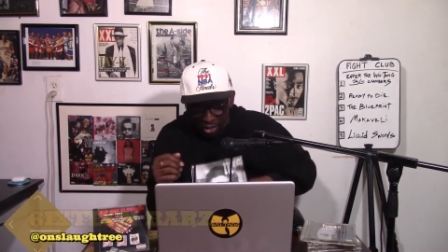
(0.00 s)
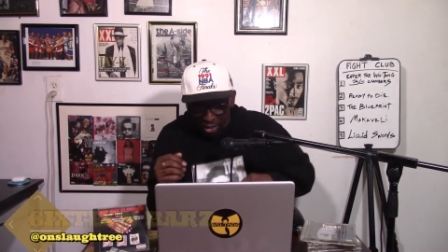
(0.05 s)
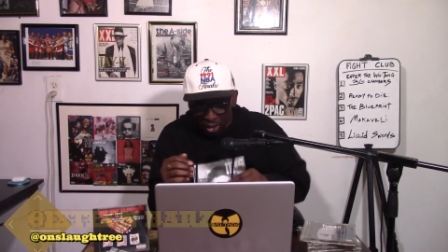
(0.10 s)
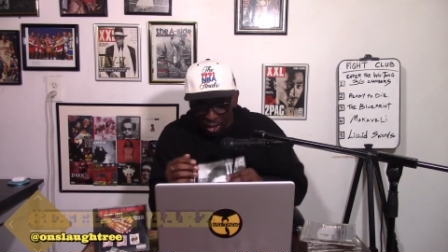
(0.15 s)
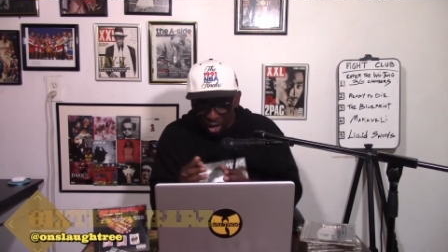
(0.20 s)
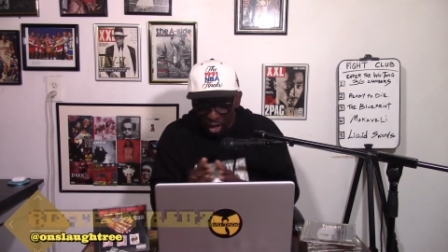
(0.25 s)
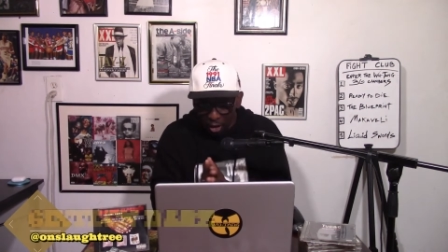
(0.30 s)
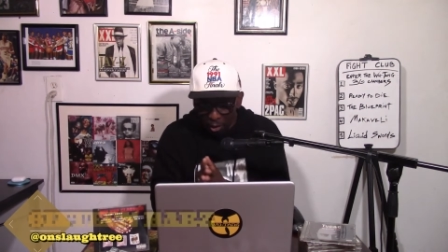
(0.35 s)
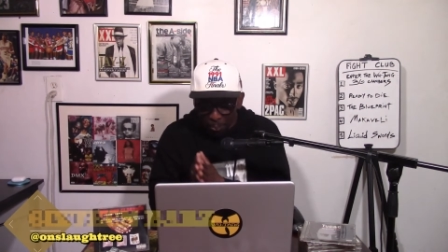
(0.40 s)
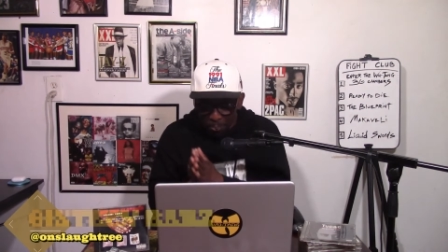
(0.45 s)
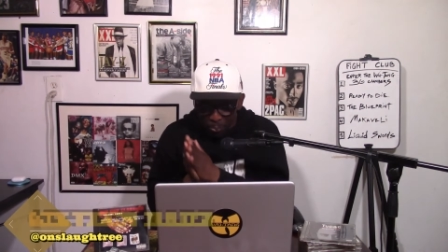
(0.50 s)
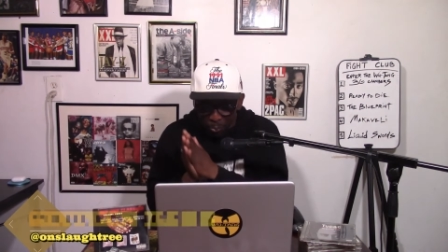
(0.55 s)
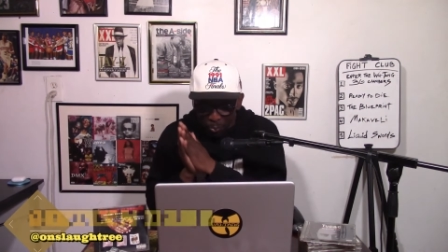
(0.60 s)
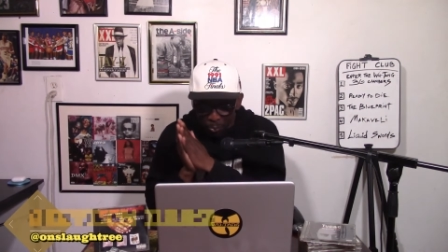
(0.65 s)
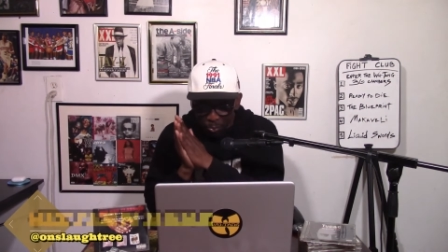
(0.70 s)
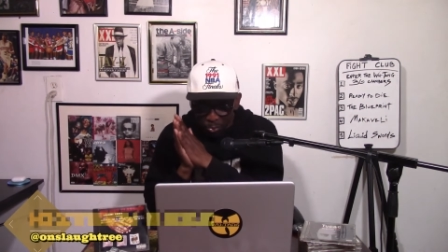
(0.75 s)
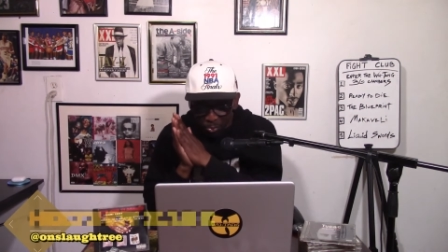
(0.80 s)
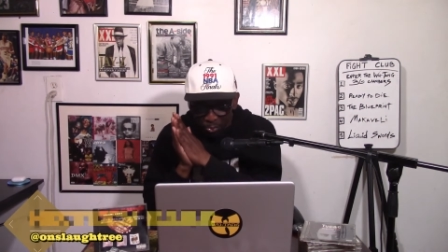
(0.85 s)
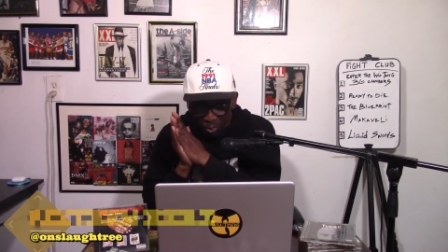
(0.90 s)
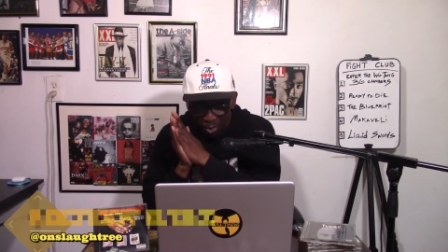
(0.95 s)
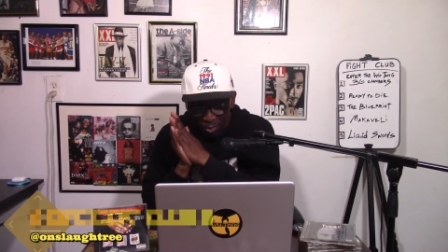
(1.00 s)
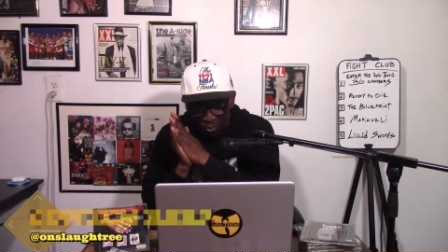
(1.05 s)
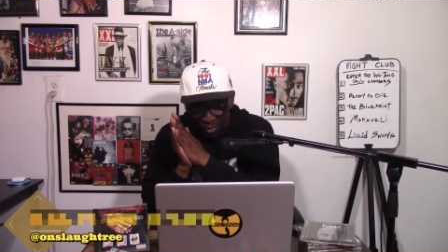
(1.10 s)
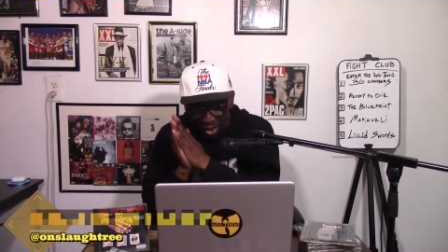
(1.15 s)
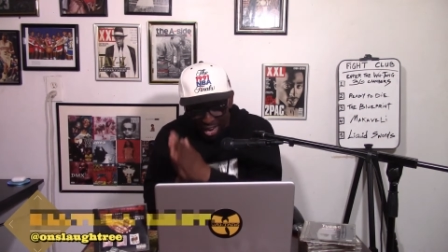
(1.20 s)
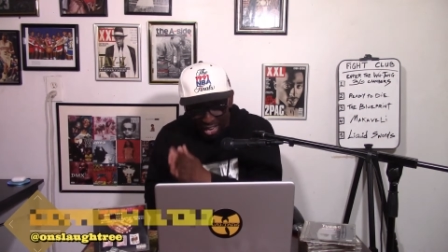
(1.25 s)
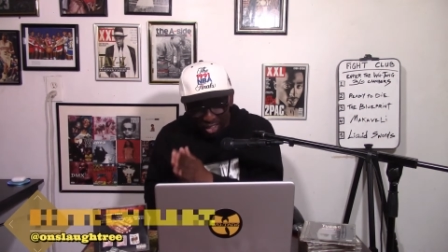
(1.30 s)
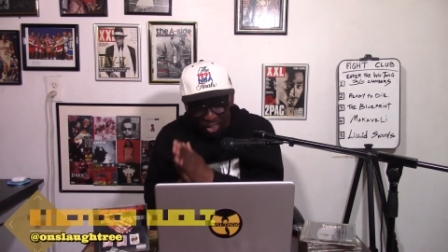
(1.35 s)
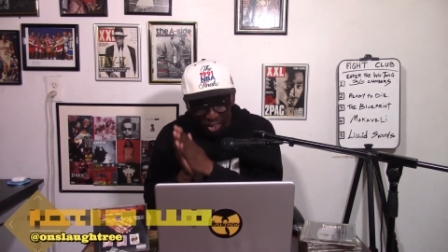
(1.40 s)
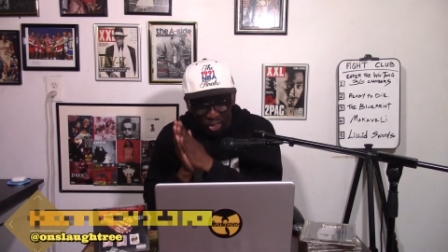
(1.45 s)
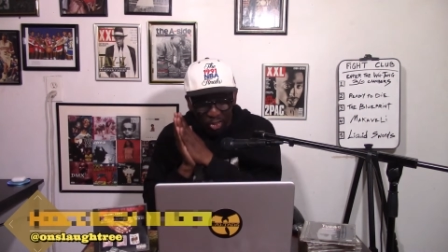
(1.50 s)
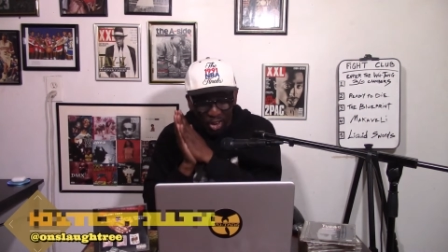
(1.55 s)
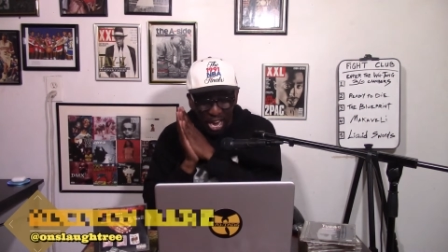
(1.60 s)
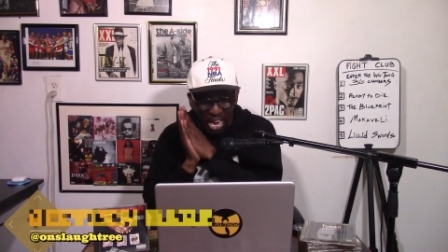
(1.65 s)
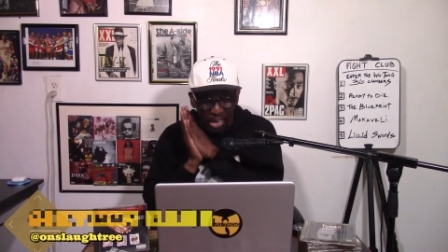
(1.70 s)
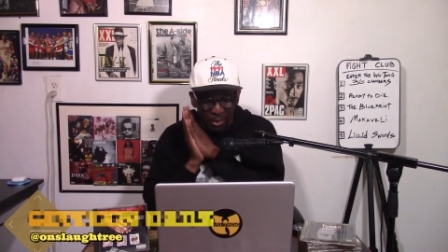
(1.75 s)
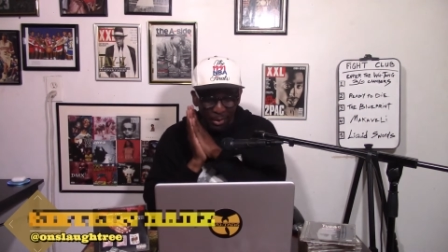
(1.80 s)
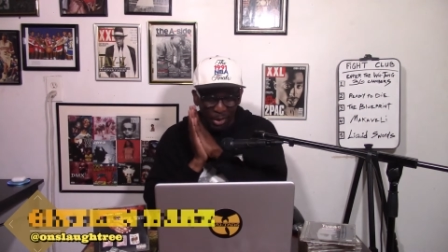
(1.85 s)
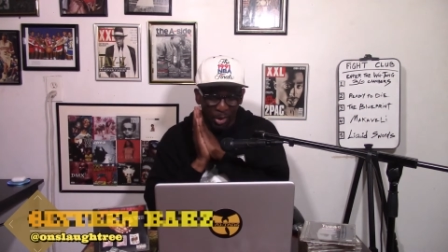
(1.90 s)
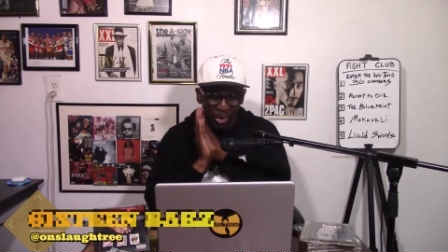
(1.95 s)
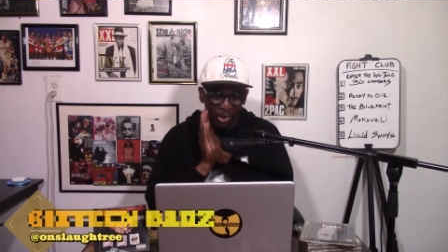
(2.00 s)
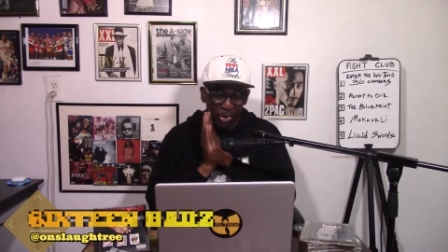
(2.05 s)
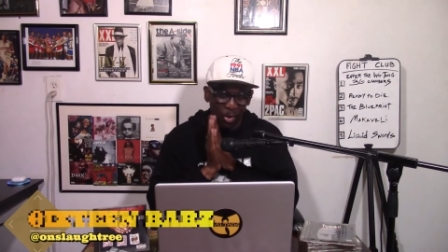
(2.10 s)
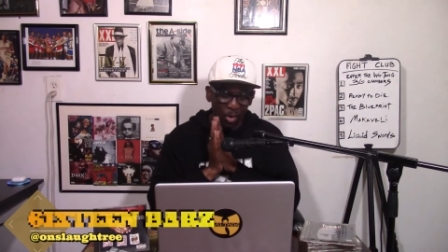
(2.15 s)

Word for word: So yo, final track we're going to